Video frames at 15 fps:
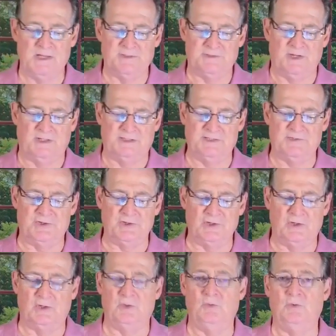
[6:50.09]
So I'll let you
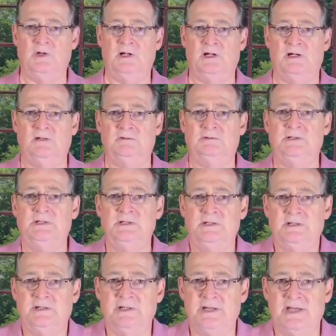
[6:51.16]
know. Uh,
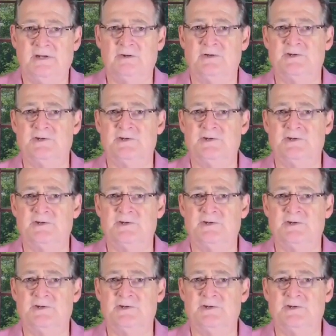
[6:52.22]
Getter